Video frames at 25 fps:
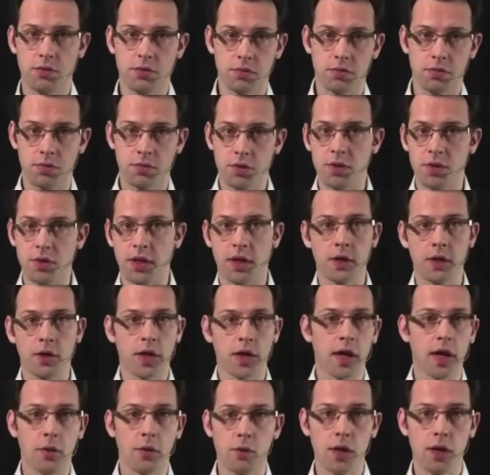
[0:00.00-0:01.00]
say, okay,
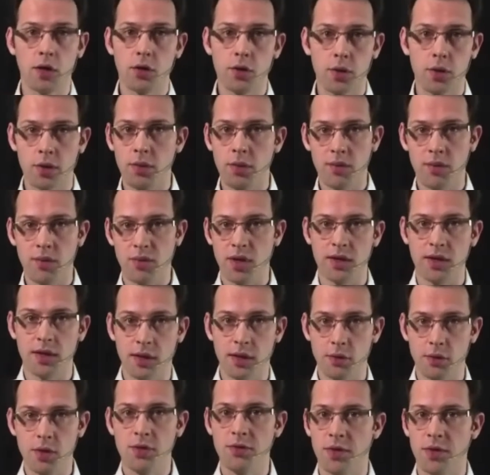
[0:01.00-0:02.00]
I will lower my price, I
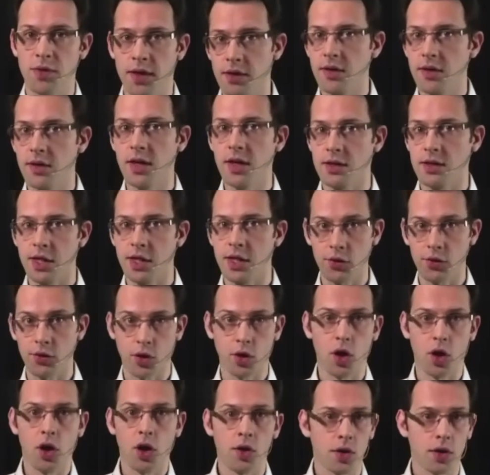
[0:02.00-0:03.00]
will fire the director
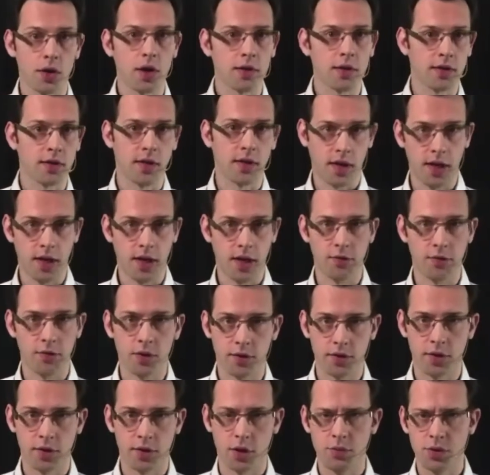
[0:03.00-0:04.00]
or not, and I have
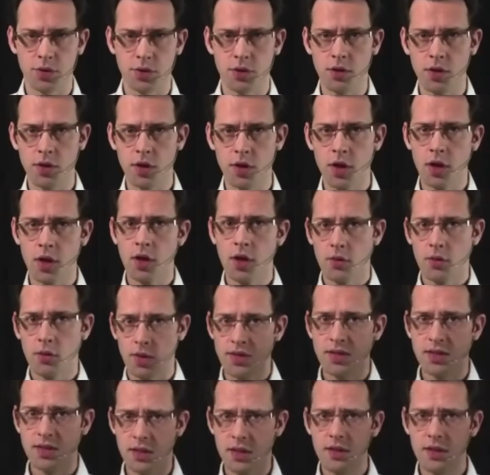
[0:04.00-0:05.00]
another option. Was
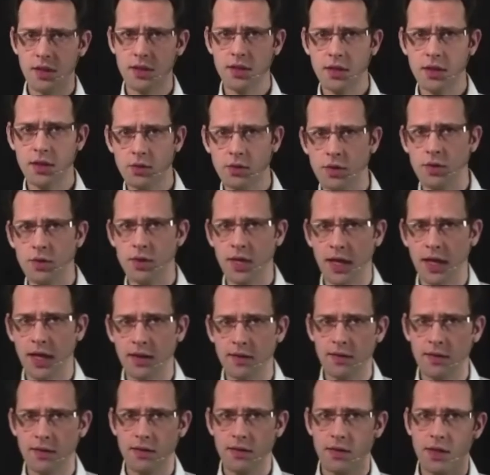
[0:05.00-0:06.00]
it easy to do
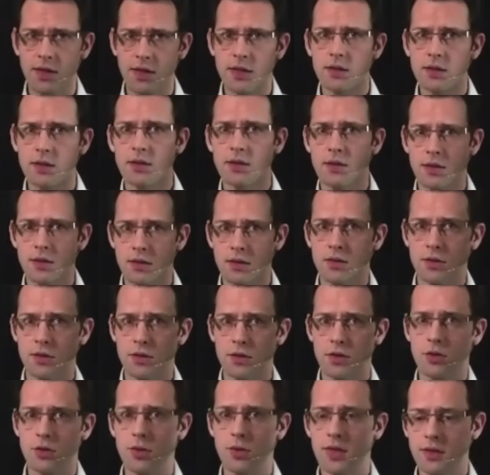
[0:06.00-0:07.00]
that? Yes?
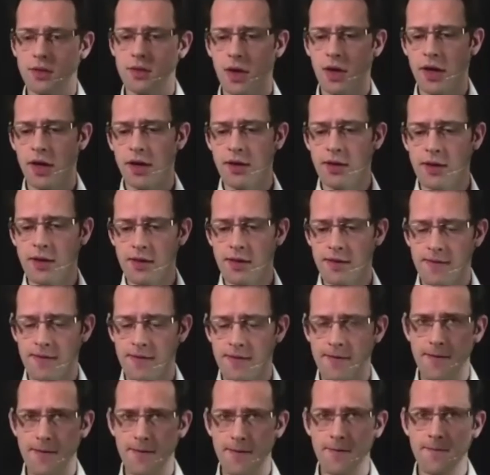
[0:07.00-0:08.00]
Just raise your hand.
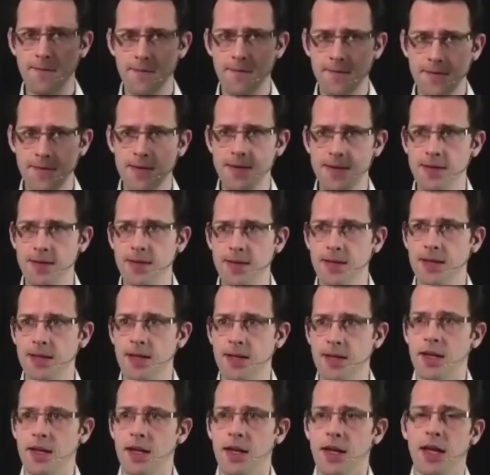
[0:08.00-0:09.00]
Yeah.
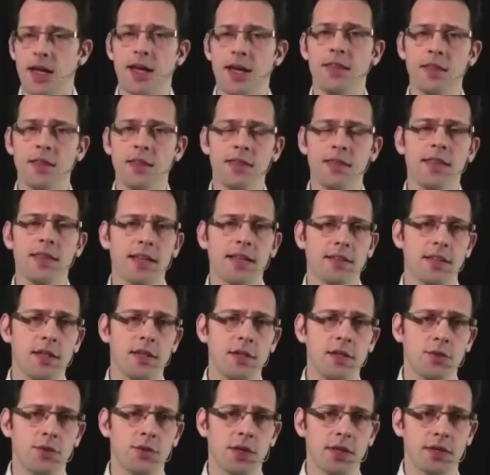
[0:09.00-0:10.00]
Isn't that
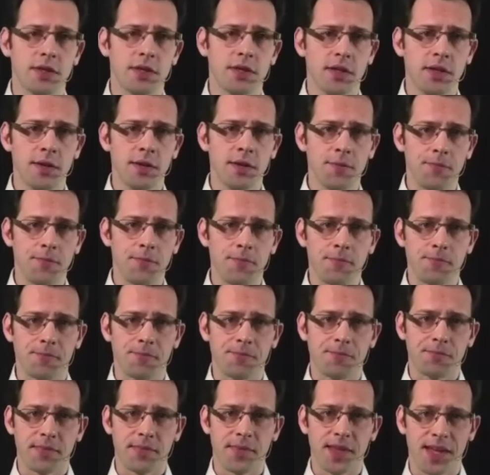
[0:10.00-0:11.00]
interesting?
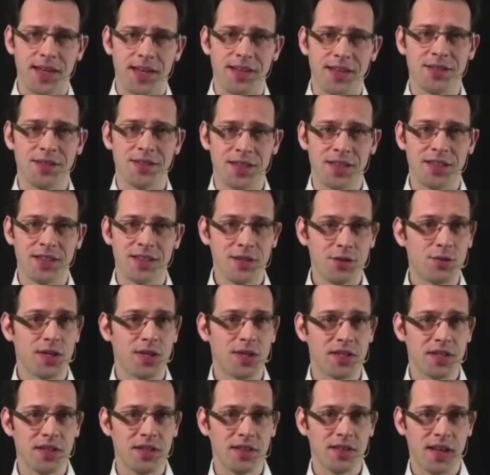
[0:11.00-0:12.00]
Isn't that
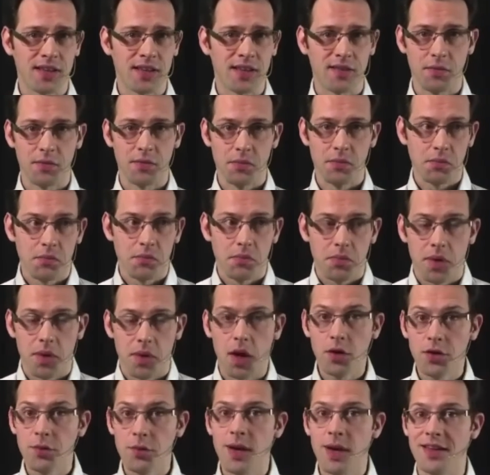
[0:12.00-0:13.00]
interesting that
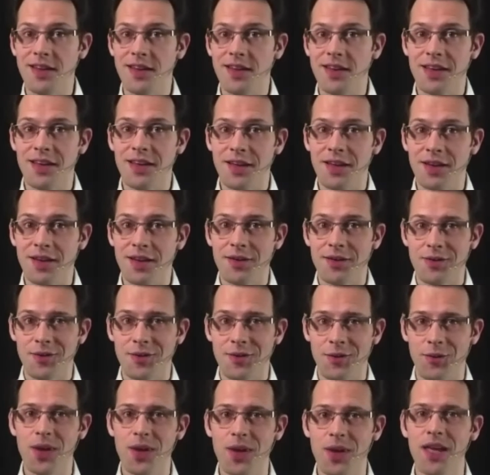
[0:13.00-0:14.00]
automatically
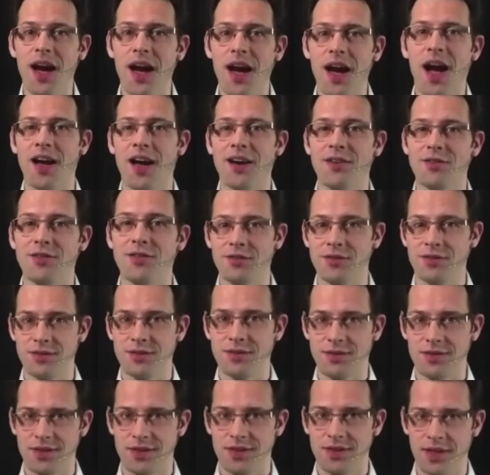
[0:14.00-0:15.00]
we have
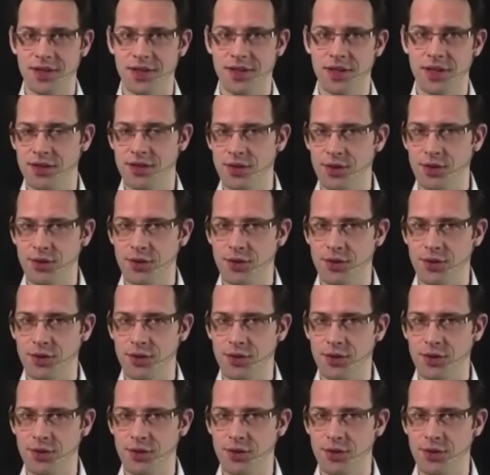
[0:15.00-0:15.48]
an answer?